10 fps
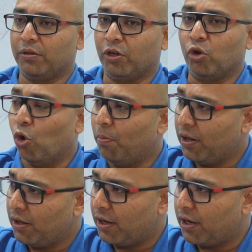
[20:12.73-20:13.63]
the
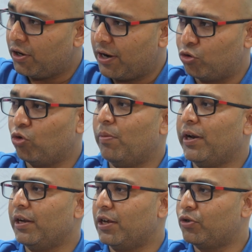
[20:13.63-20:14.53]
global
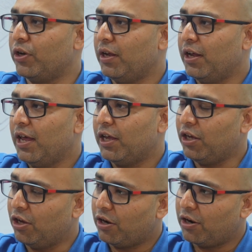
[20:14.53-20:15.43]
transformer industry
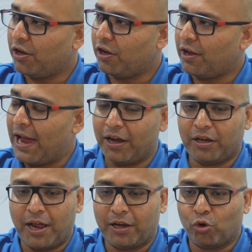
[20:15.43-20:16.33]
here
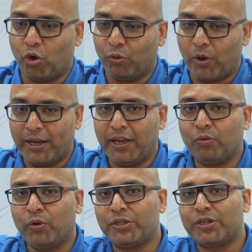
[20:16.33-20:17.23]
at Coil
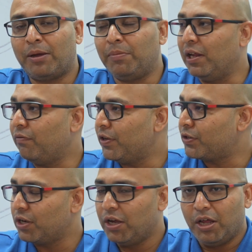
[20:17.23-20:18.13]
Winding, which I believe
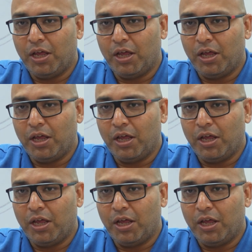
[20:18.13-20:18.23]
is